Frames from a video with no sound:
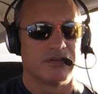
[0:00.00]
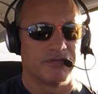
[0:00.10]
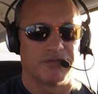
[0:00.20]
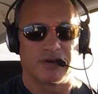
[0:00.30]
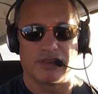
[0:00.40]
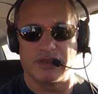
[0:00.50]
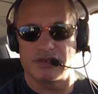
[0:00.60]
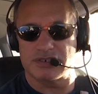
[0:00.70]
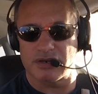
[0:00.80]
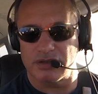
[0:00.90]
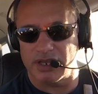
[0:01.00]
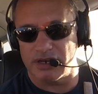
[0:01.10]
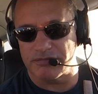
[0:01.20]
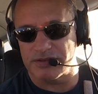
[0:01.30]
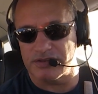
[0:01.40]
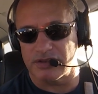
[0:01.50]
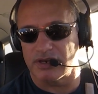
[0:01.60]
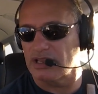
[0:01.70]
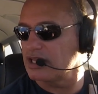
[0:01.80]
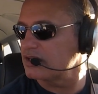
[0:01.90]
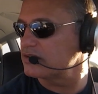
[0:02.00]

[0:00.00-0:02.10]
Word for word: We're in shuttle landing facility landing